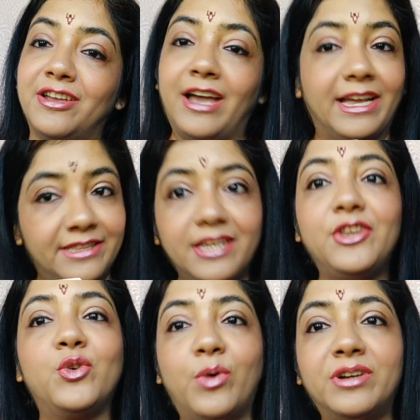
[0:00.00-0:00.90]
I think
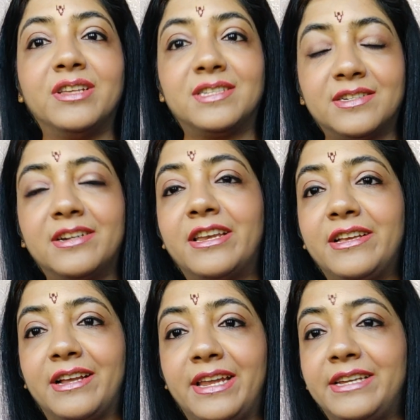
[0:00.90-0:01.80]
you were distantly
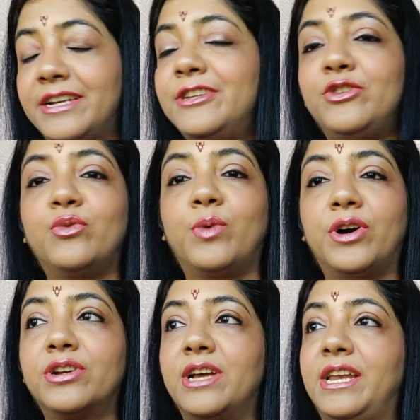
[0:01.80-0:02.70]
connected, you
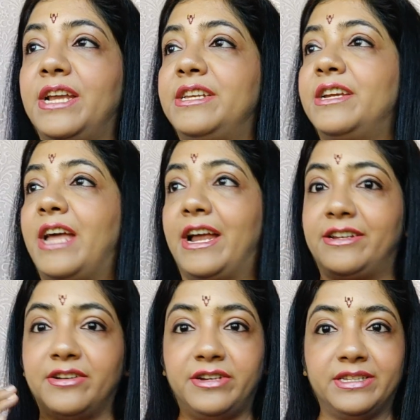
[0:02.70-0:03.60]
were connected
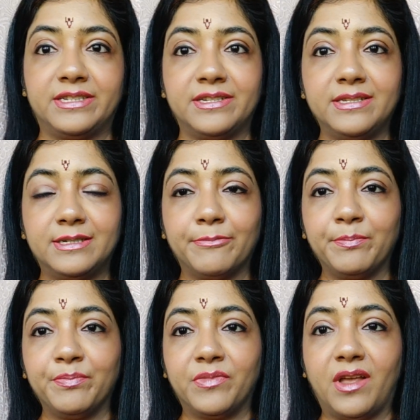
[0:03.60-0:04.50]
at a distance,
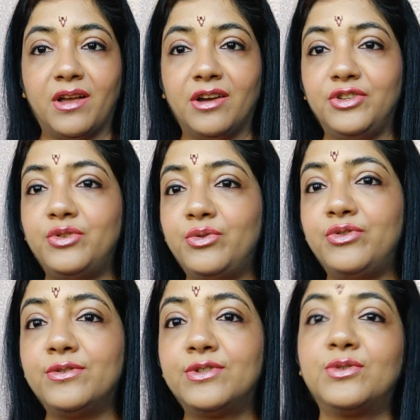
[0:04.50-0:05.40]
you
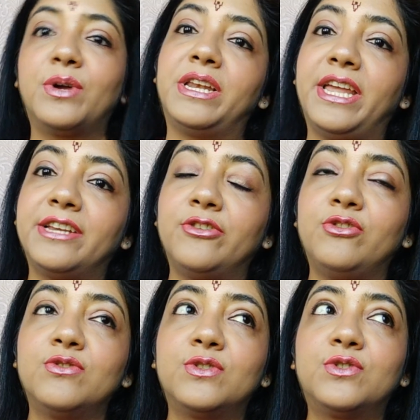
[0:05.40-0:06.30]
used to connect, you
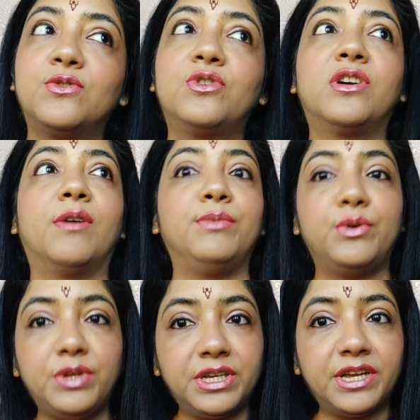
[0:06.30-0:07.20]
used to
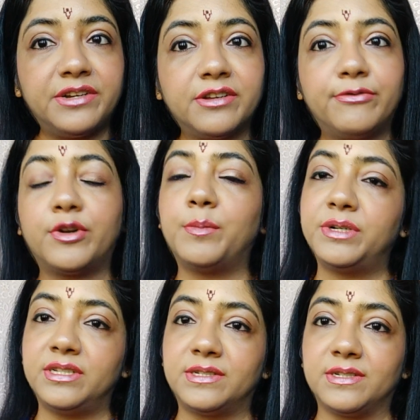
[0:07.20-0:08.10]
communicate from a
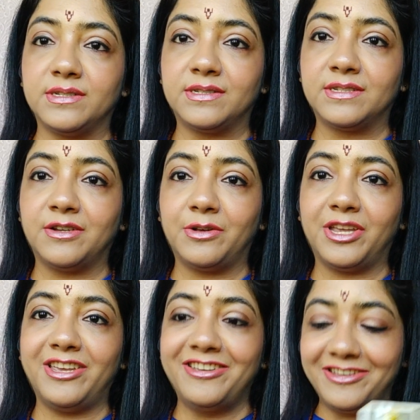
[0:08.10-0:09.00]
distance.
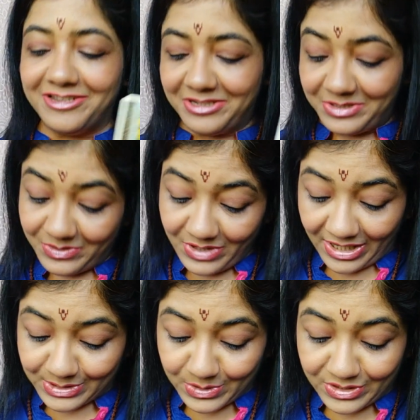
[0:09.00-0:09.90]
Okay, so yeah, so